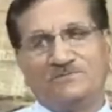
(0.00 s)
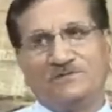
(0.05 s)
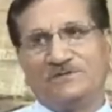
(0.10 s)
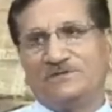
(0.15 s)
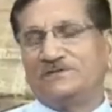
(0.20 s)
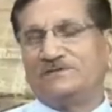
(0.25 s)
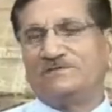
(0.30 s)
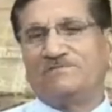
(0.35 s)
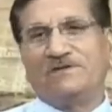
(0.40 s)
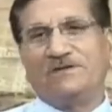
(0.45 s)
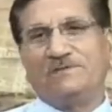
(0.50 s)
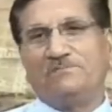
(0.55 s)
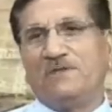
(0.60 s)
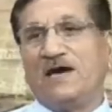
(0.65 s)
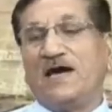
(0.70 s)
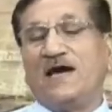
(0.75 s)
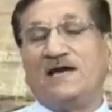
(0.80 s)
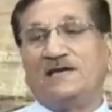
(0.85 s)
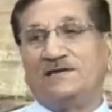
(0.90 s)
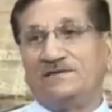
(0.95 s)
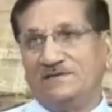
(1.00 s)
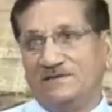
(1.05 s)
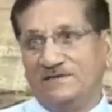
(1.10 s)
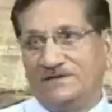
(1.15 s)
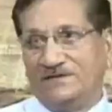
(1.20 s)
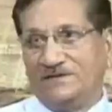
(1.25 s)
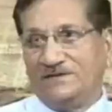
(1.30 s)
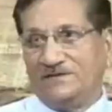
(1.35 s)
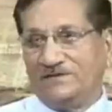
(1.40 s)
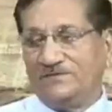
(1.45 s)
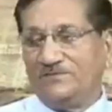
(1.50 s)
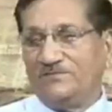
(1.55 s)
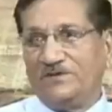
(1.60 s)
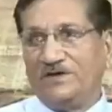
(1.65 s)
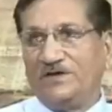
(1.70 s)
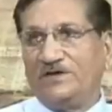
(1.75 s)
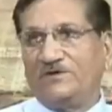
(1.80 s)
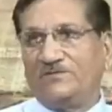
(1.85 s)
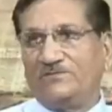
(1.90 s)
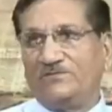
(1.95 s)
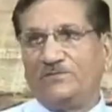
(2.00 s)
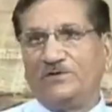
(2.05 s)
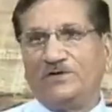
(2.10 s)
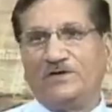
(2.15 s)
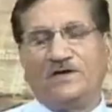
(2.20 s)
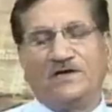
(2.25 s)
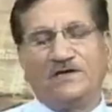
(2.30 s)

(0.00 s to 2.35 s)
which is a very bad way of doing.